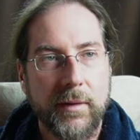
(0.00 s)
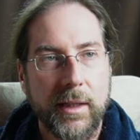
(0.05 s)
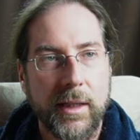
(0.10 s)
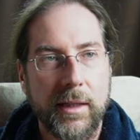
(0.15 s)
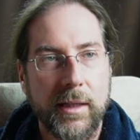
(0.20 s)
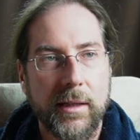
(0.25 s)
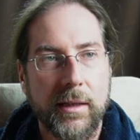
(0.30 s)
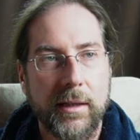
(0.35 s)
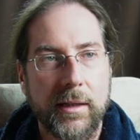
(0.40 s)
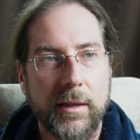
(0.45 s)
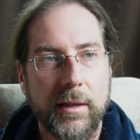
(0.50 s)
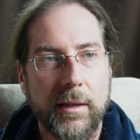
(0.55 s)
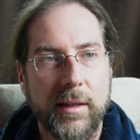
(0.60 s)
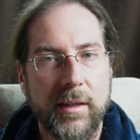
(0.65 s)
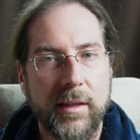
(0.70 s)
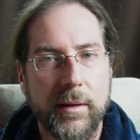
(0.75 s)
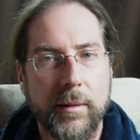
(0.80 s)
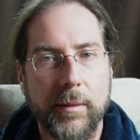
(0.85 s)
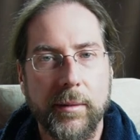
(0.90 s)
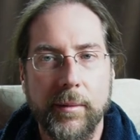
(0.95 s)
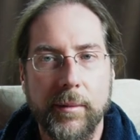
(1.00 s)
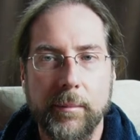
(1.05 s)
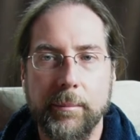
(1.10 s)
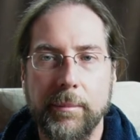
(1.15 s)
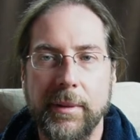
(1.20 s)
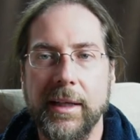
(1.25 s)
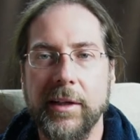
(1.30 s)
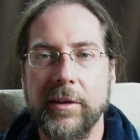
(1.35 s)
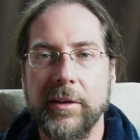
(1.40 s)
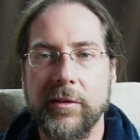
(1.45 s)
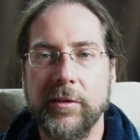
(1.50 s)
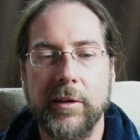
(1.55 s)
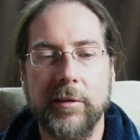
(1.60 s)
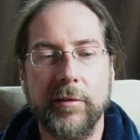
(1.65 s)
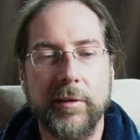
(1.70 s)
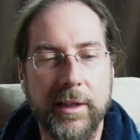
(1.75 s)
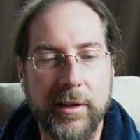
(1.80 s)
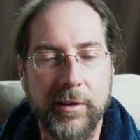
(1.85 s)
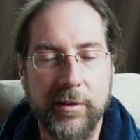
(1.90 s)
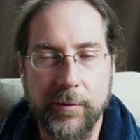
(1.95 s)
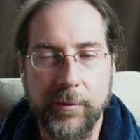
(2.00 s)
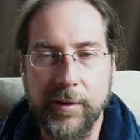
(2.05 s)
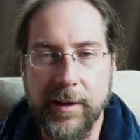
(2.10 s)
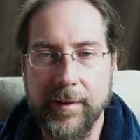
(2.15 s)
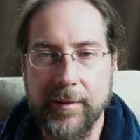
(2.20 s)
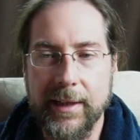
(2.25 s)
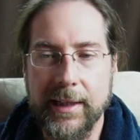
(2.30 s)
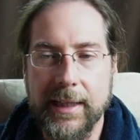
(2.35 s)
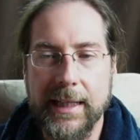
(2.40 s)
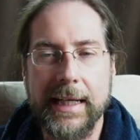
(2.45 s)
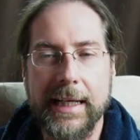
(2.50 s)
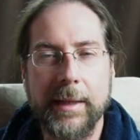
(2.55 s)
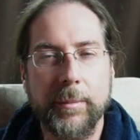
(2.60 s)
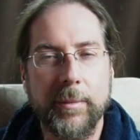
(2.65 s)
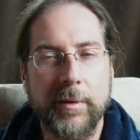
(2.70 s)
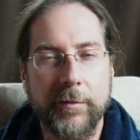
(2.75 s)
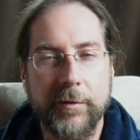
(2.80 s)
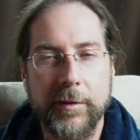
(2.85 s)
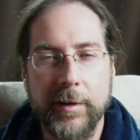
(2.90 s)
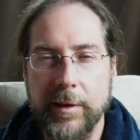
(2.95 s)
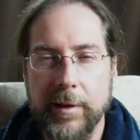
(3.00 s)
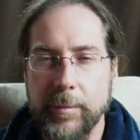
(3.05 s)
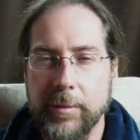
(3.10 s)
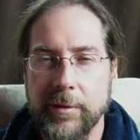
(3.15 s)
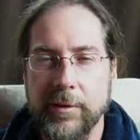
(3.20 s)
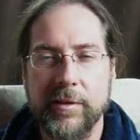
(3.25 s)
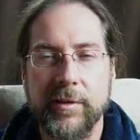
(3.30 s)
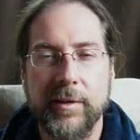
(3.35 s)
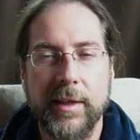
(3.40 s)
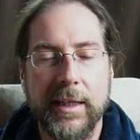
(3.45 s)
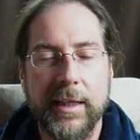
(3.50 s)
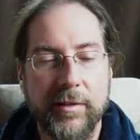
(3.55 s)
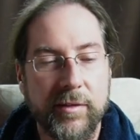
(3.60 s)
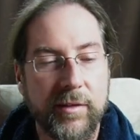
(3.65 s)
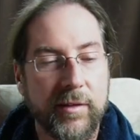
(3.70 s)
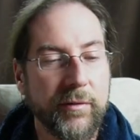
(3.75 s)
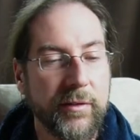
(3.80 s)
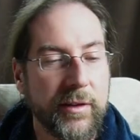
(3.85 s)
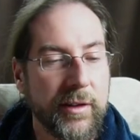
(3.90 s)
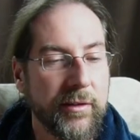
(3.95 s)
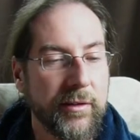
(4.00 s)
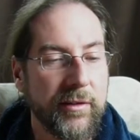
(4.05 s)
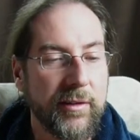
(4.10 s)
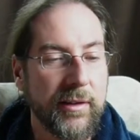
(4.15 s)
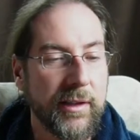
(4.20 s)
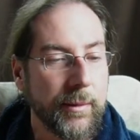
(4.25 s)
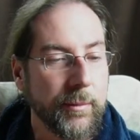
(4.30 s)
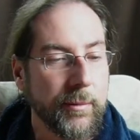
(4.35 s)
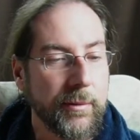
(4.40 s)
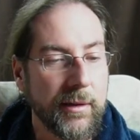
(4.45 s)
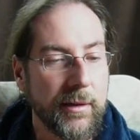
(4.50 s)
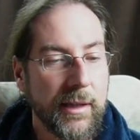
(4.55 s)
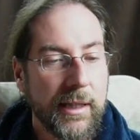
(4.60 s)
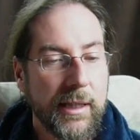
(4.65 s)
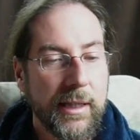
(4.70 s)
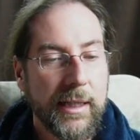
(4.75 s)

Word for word: uh, uh, better steering. It's very light but very precise and very stable.